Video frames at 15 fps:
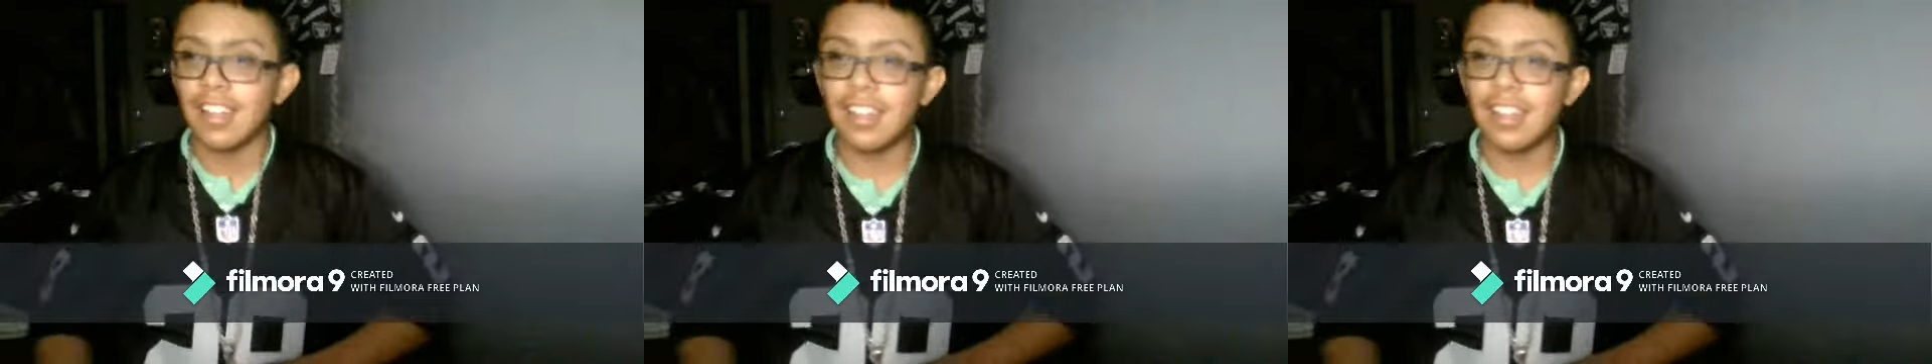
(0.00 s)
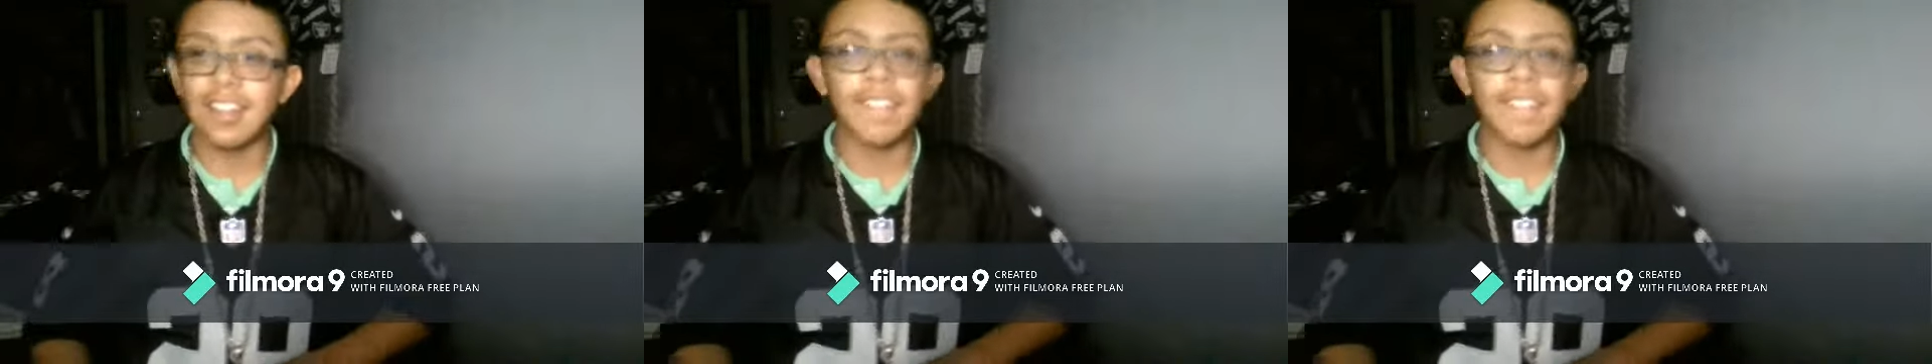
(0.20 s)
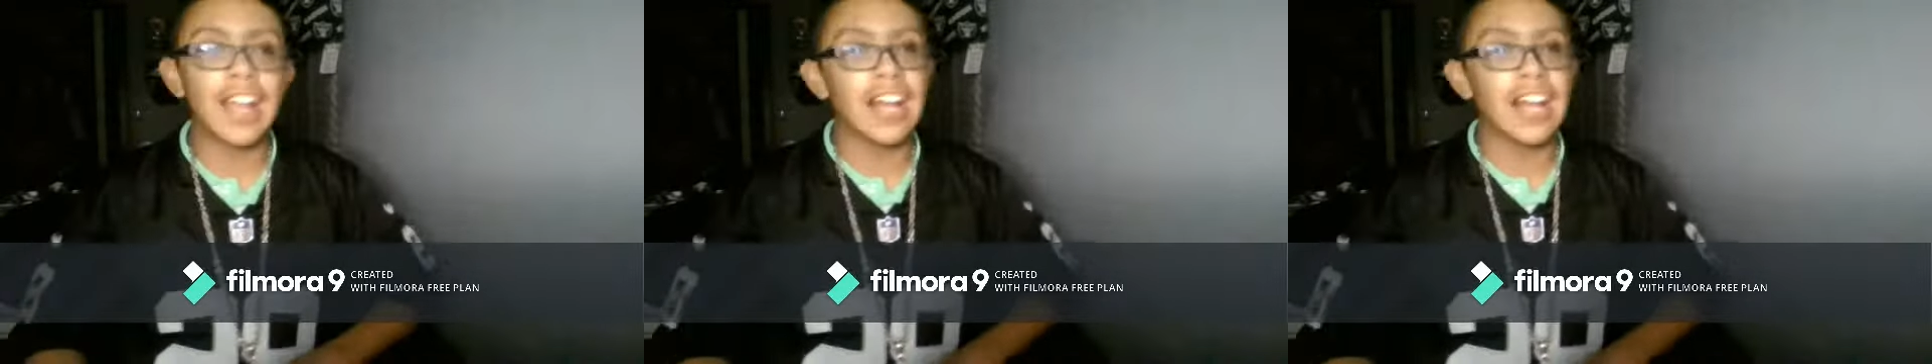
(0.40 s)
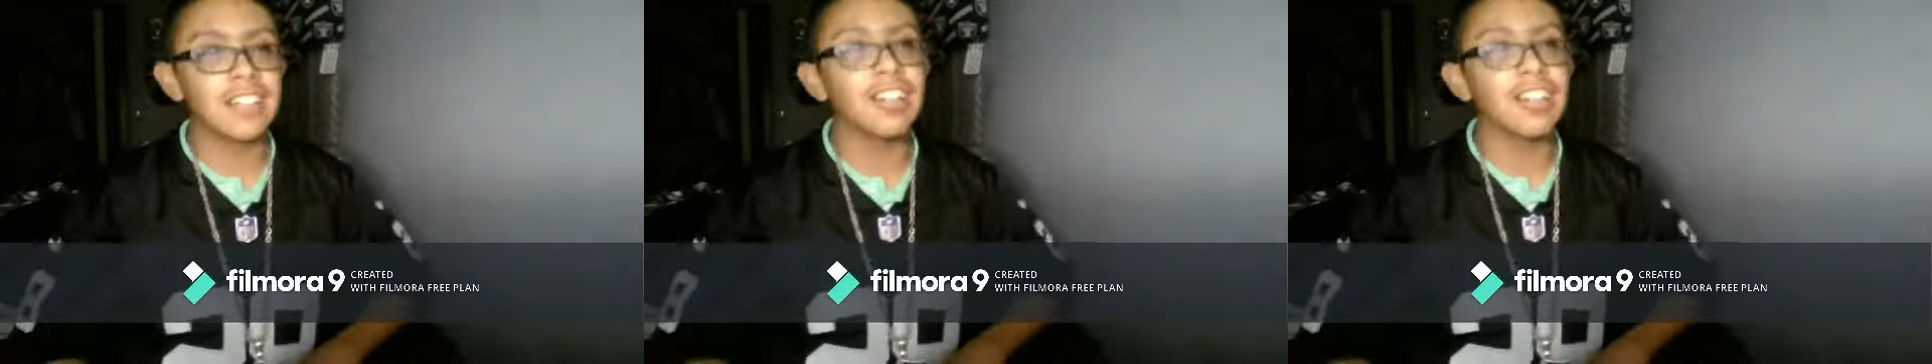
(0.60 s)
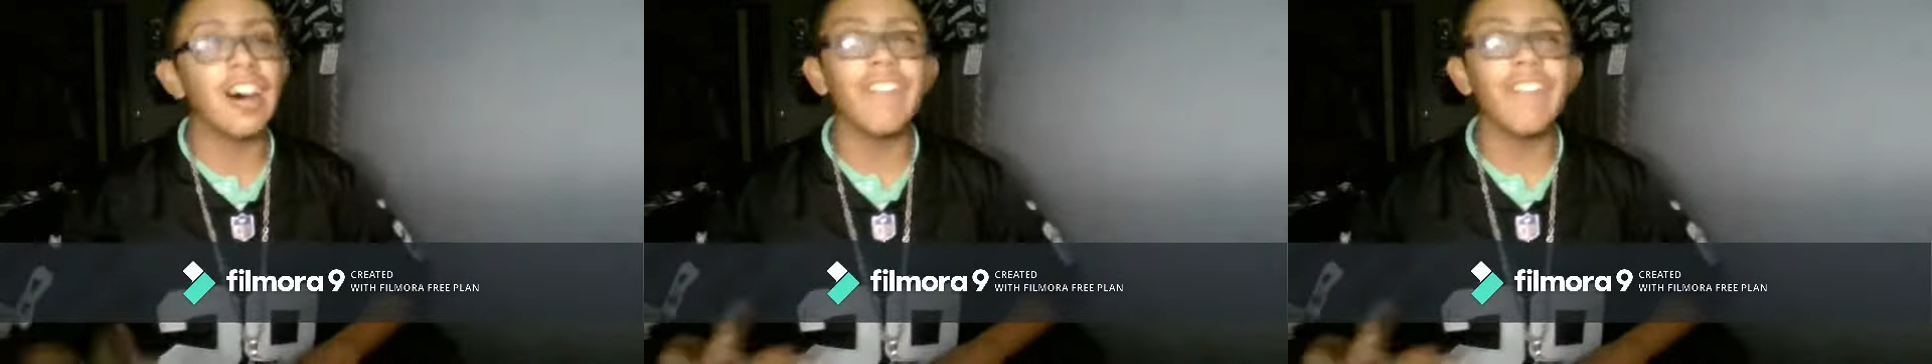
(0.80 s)
You know, we got
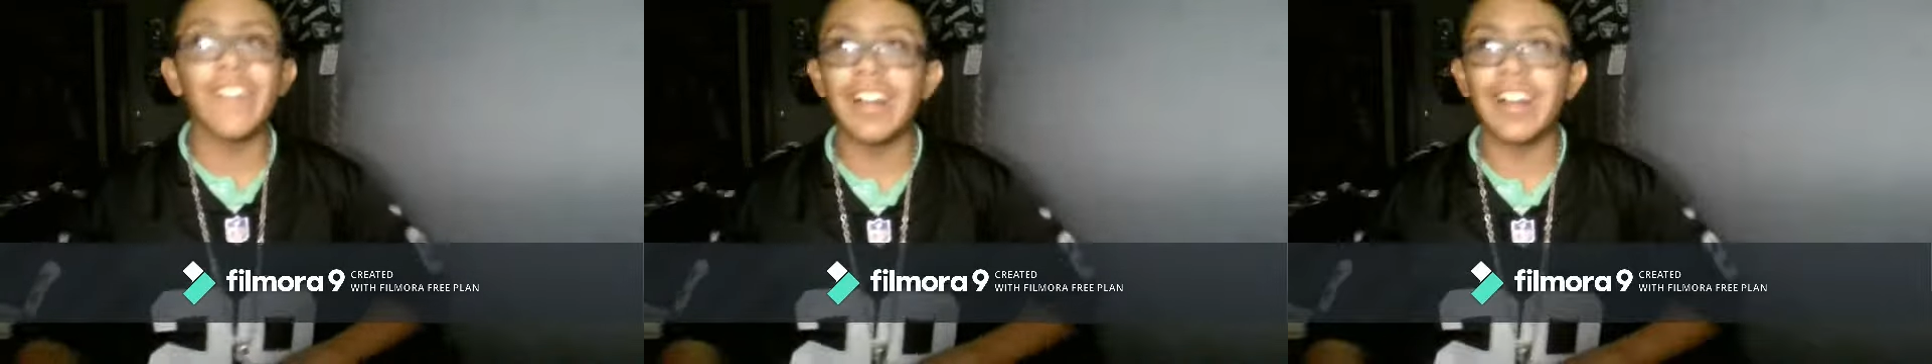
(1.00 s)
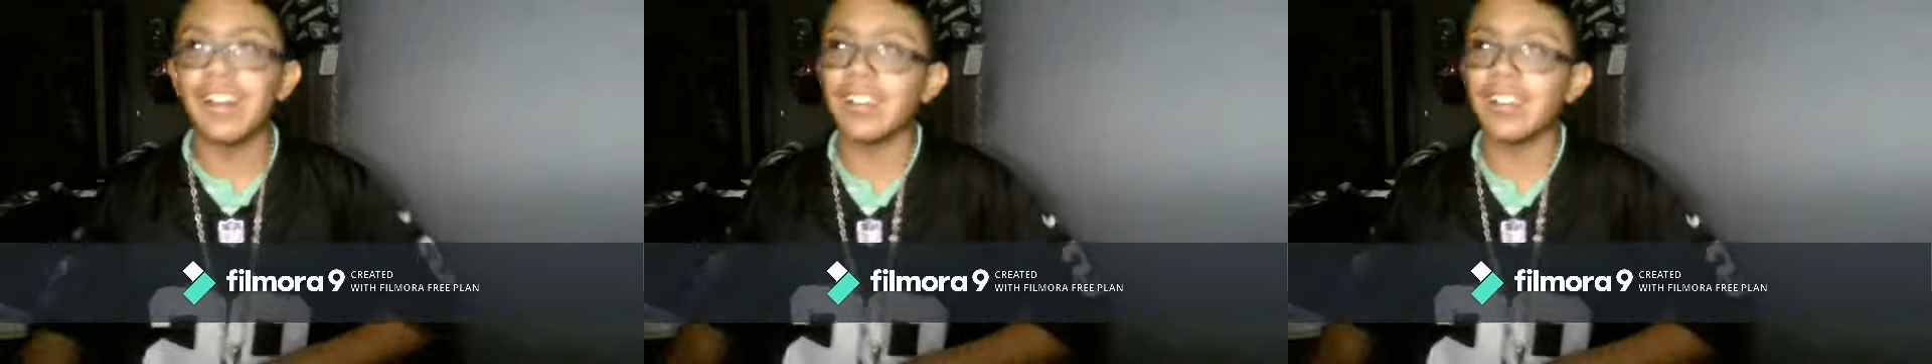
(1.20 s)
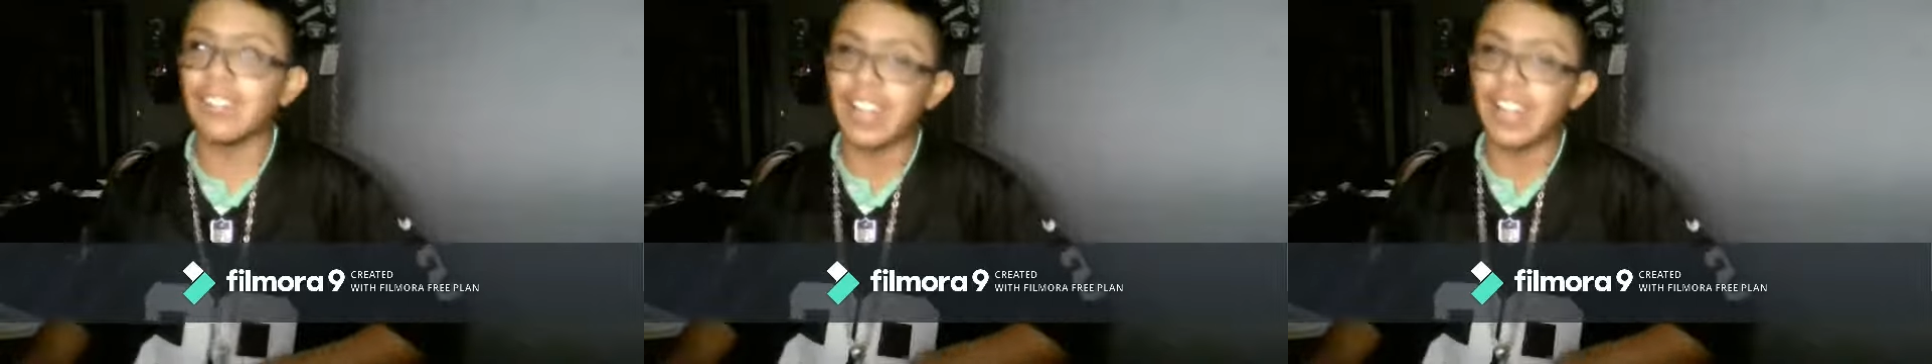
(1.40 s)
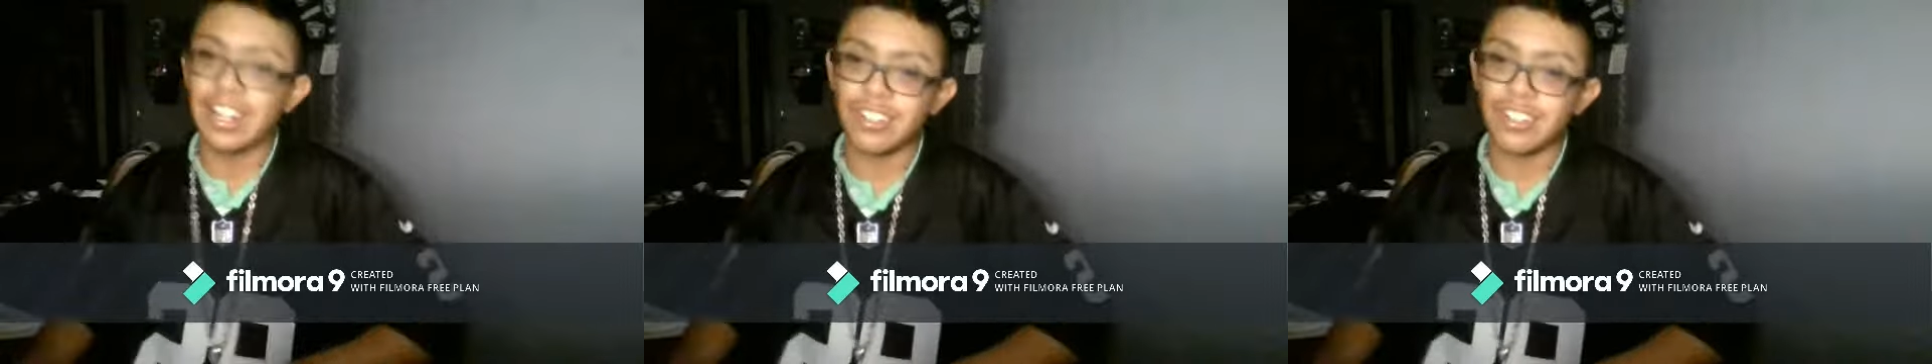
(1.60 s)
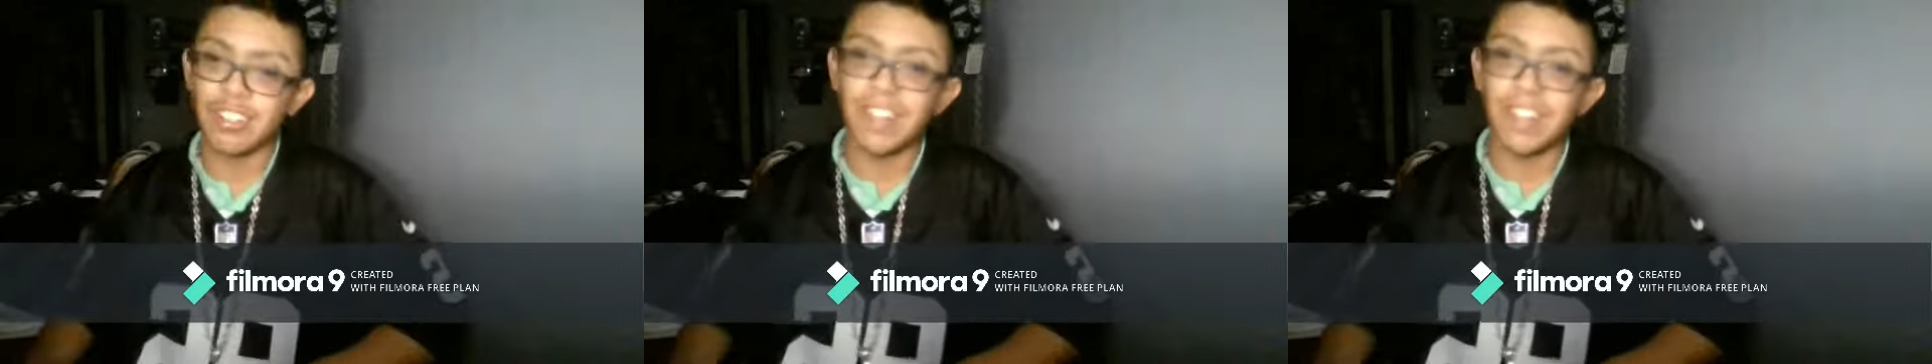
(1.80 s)
tall players, we
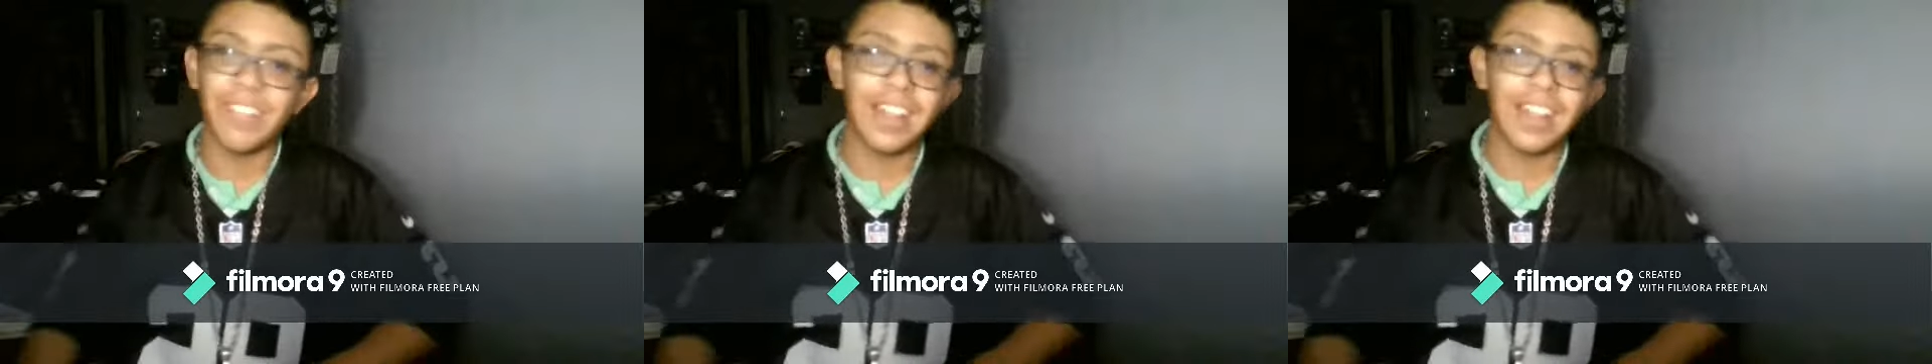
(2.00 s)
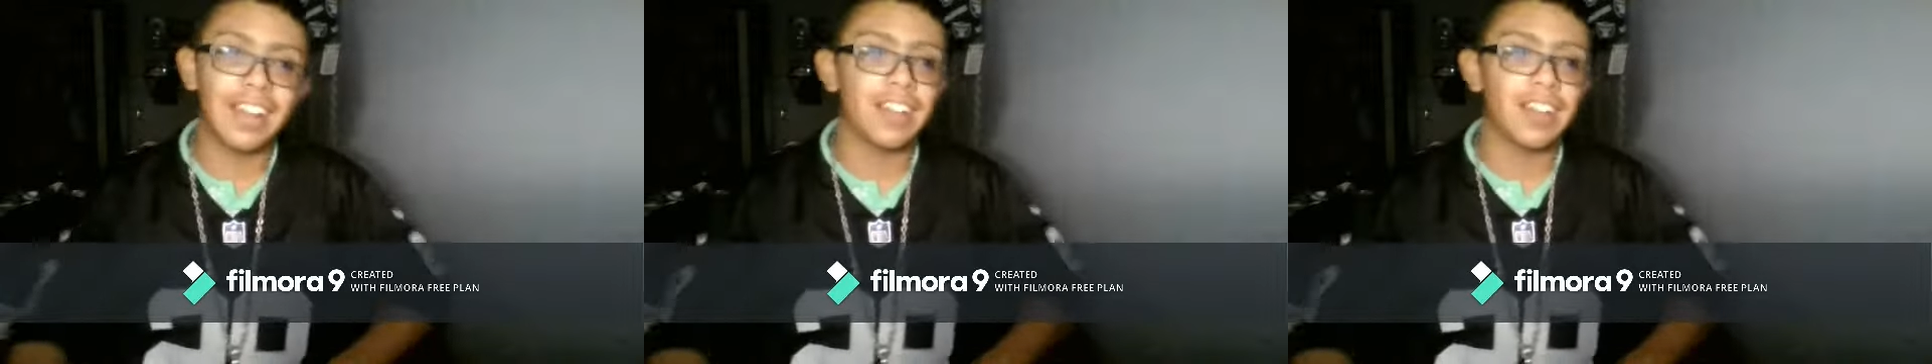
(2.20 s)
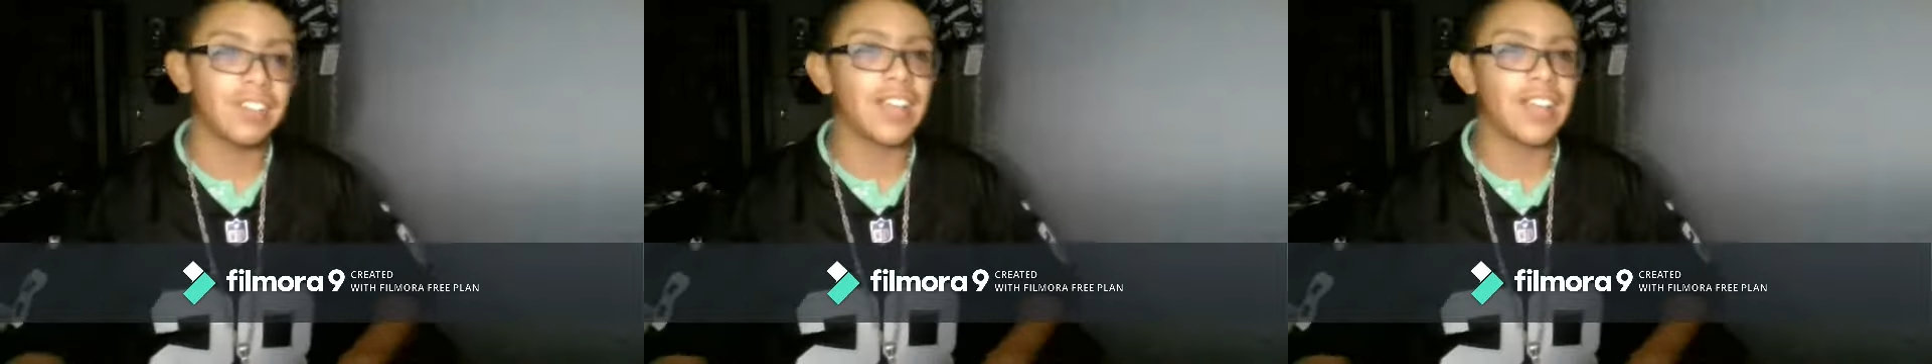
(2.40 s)
got short players,